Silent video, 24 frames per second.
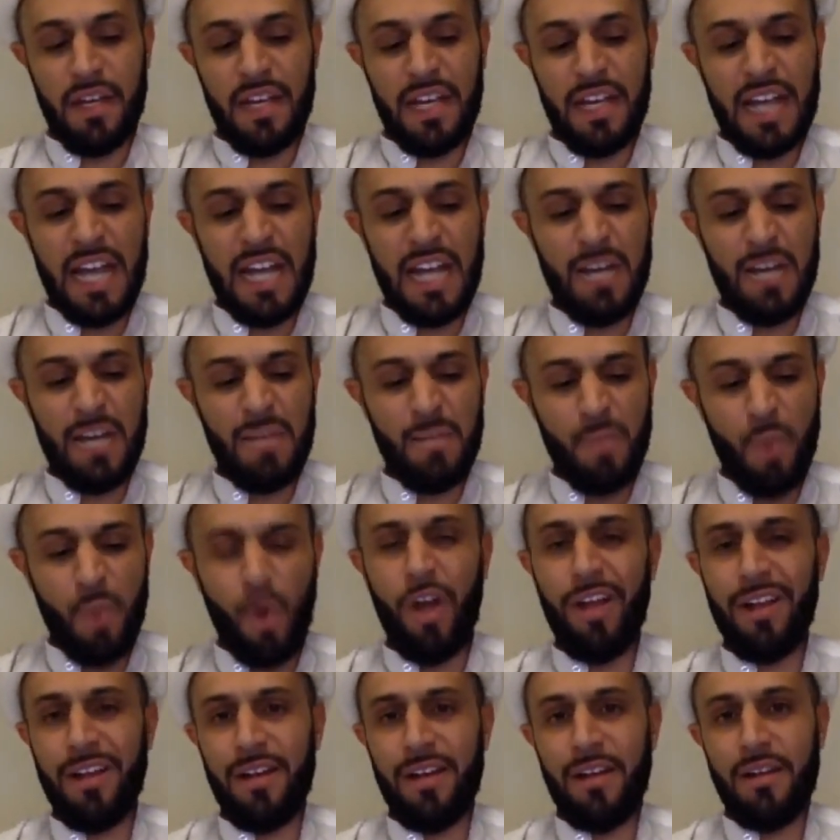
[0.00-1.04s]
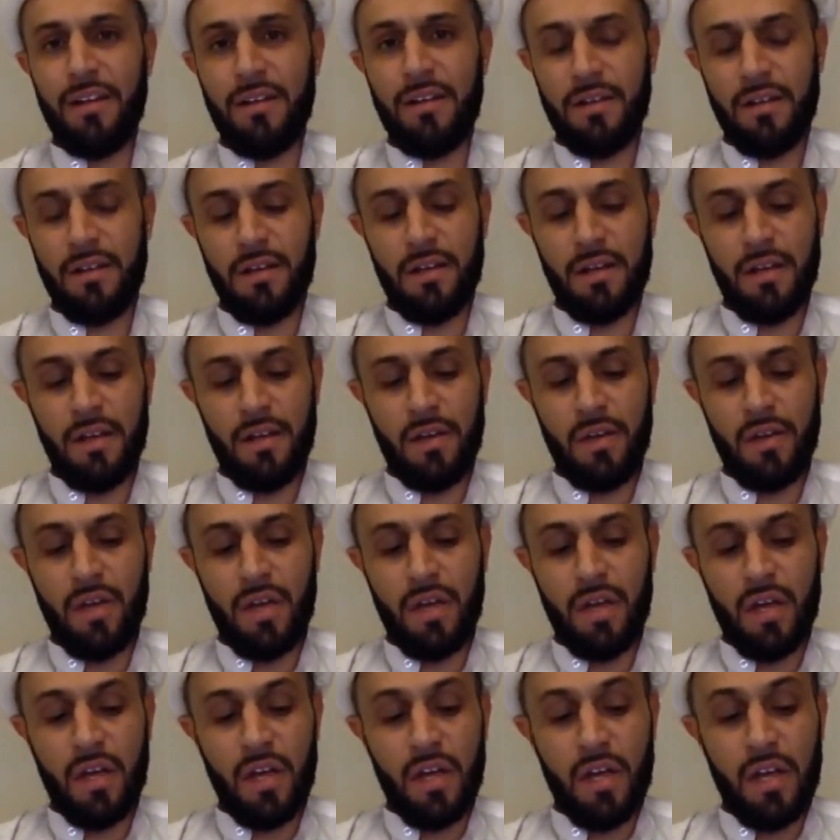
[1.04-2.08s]
Kalmuhl,
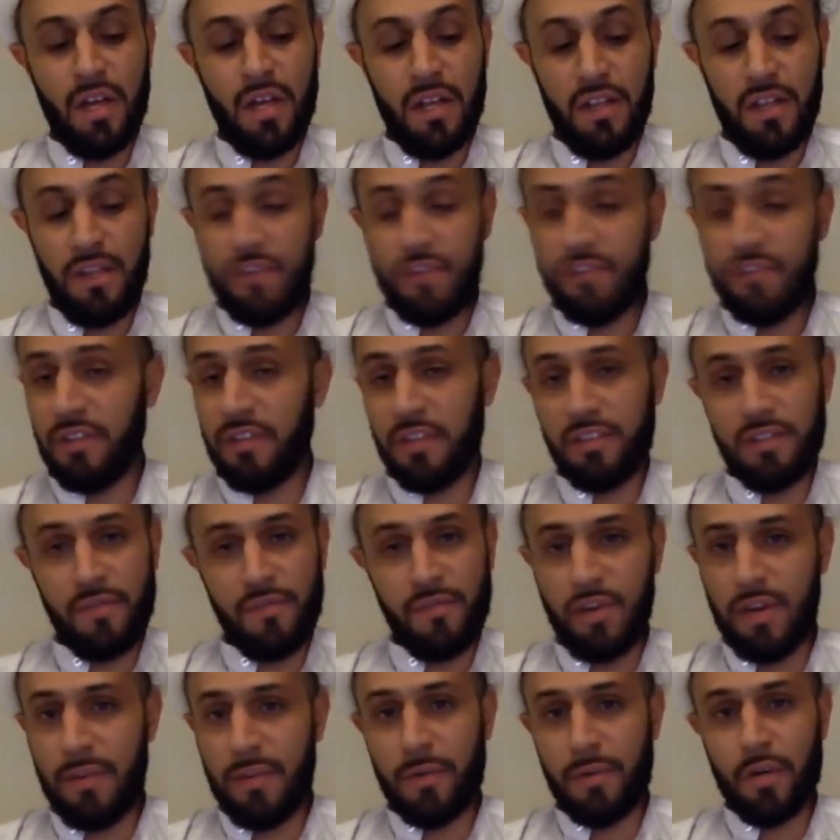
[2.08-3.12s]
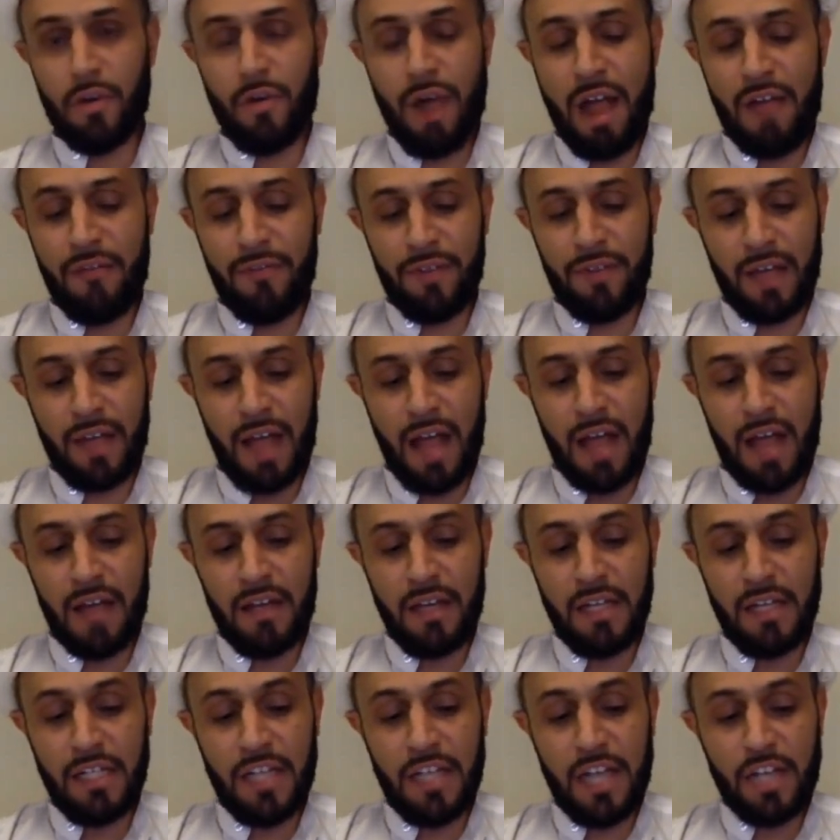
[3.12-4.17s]
and this is it's a very graphic
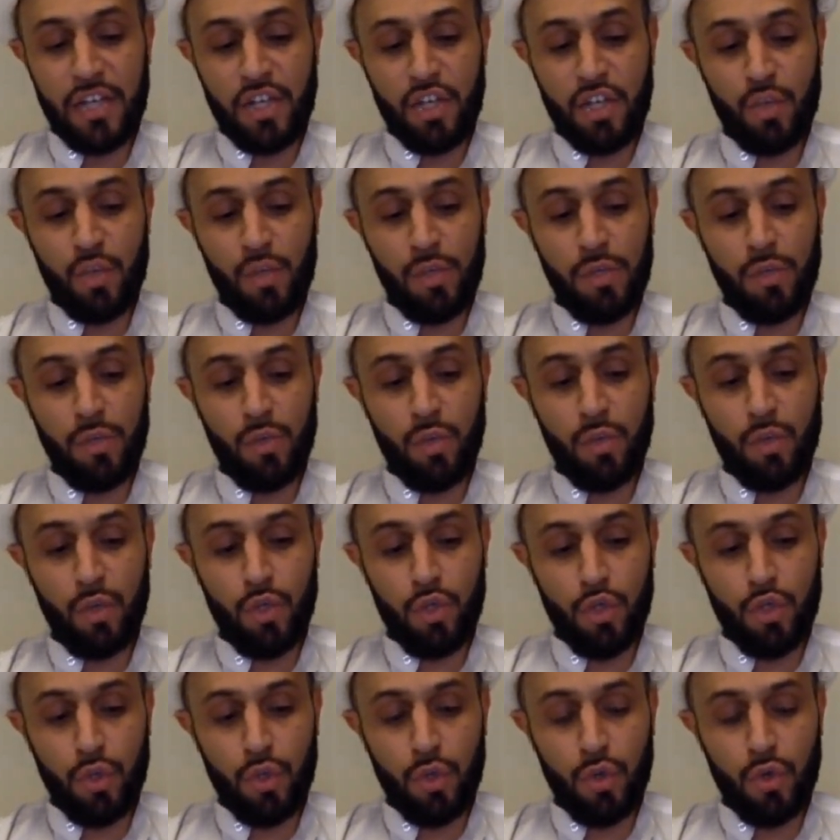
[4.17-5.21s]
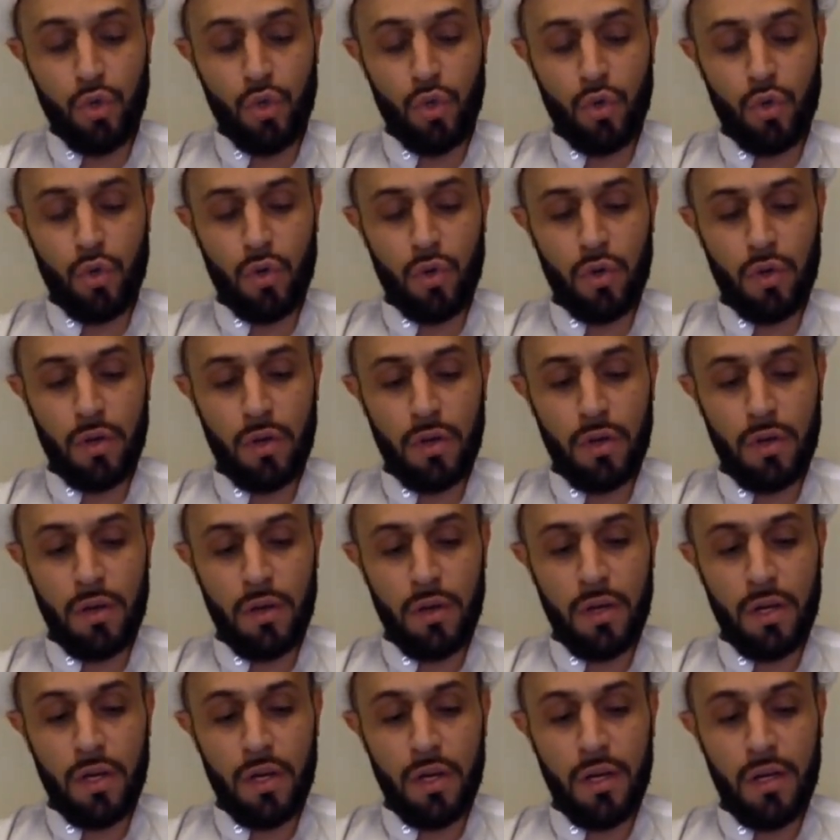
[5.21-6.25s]
ayah. Yeshwil wujuh.
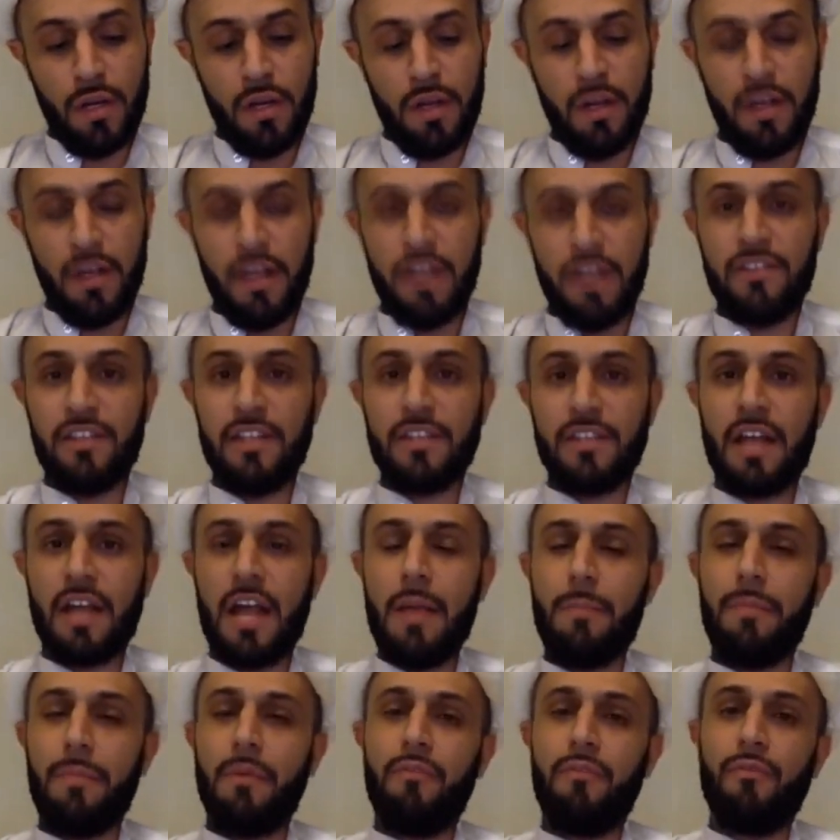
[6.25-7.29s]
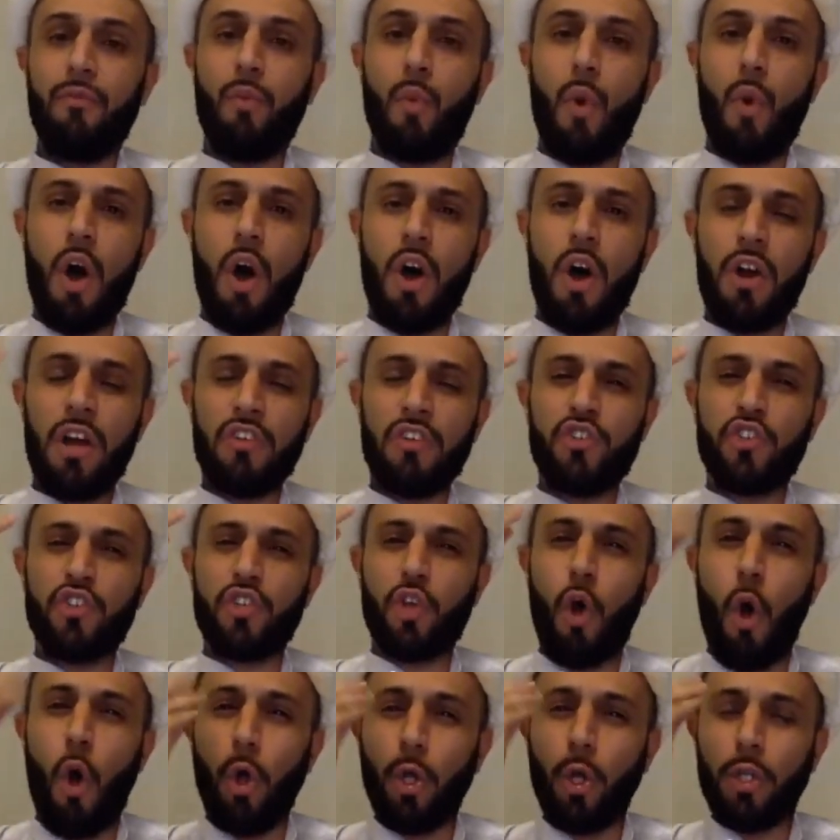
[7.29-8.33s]
It's a type of water, a
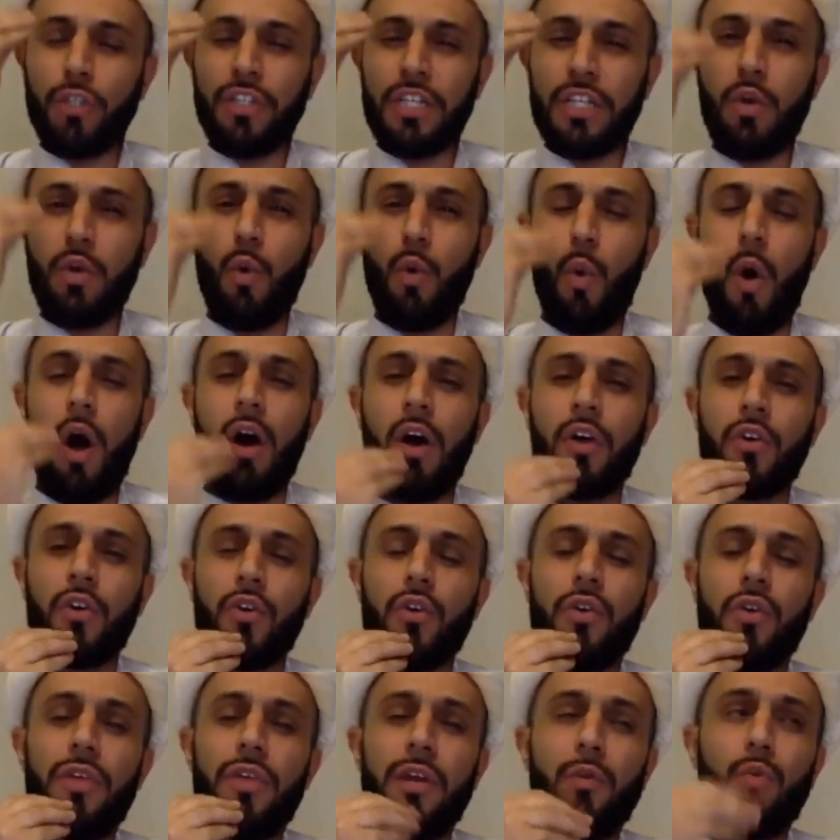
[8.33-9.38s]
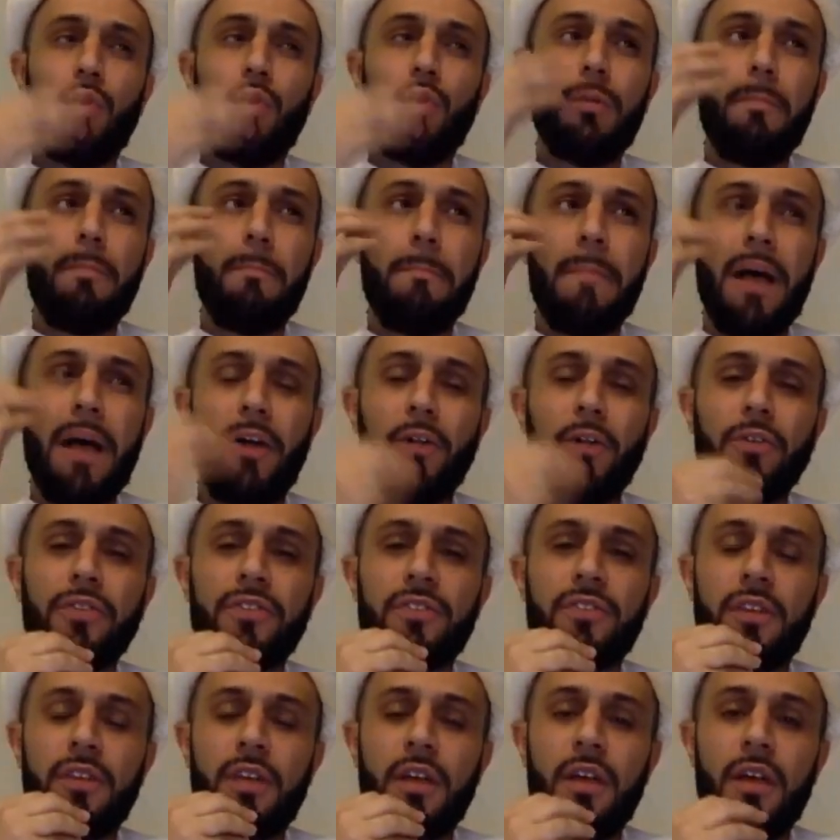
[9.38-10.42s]
scalding water that will
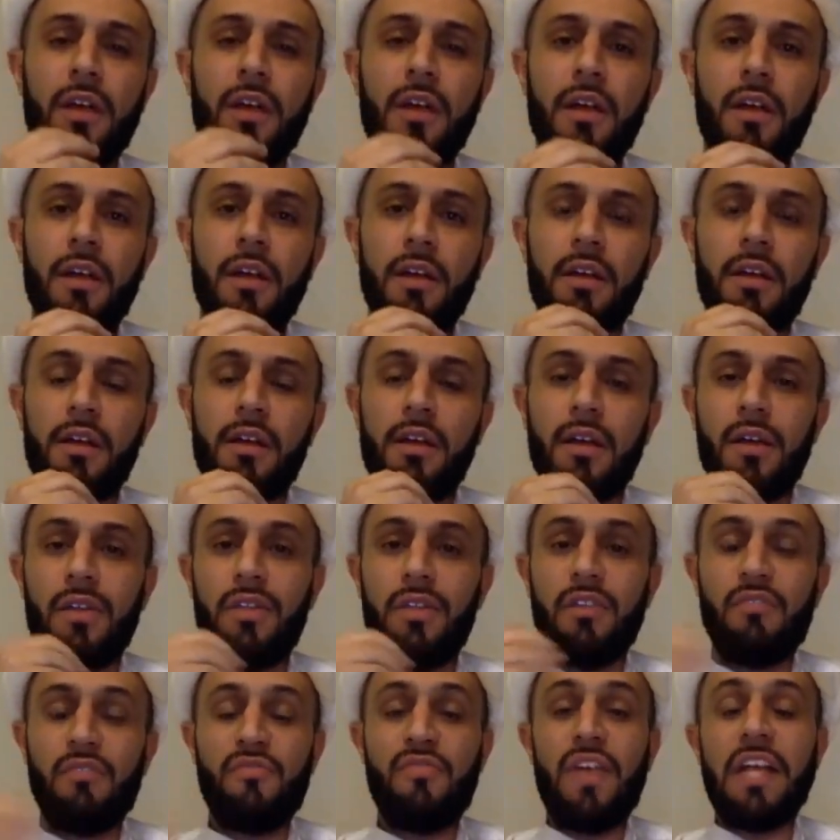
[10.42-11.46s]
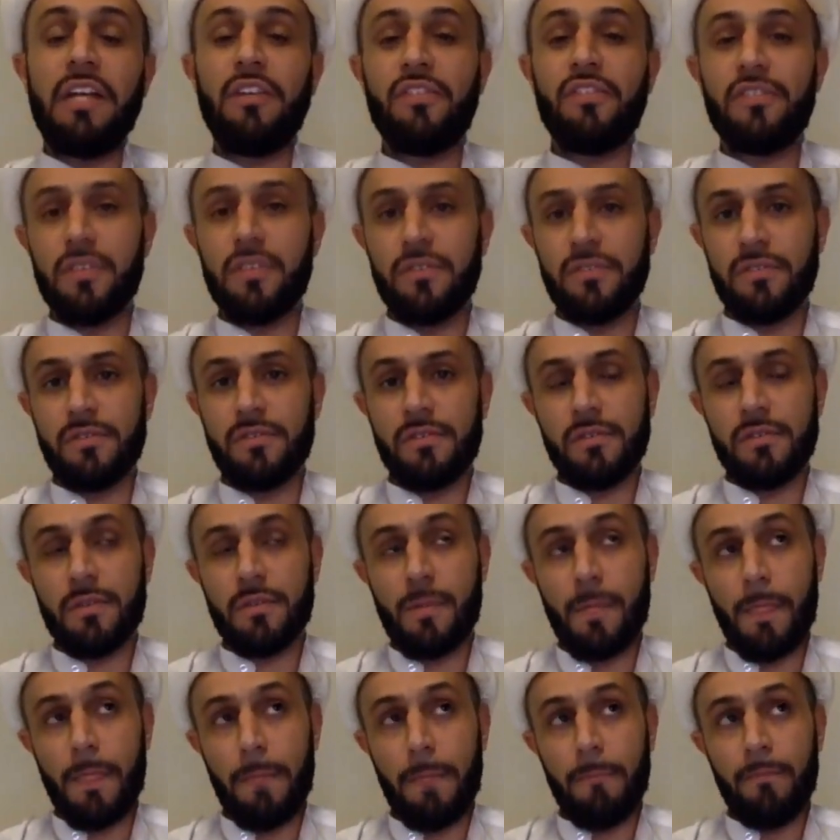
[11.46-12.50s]
melt the faces.
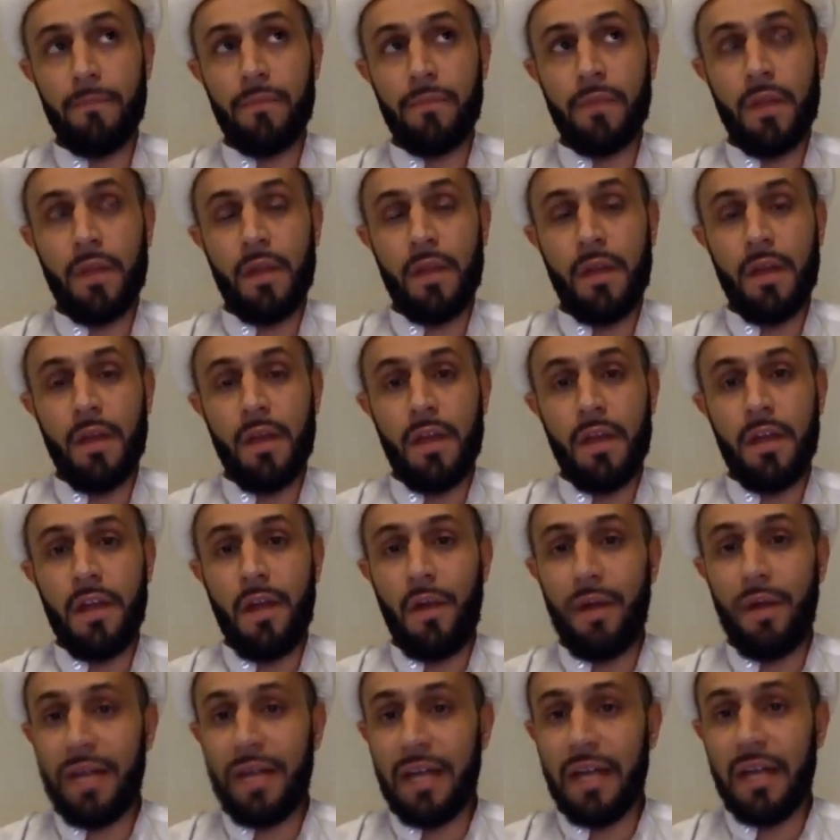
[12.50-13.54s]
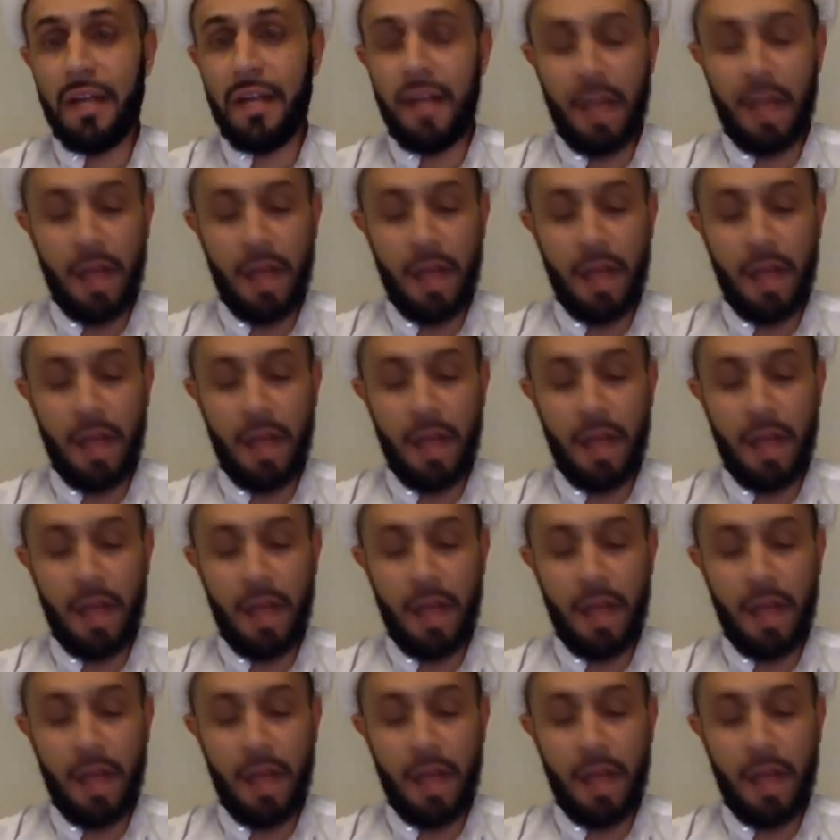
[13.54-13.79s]
Now, again,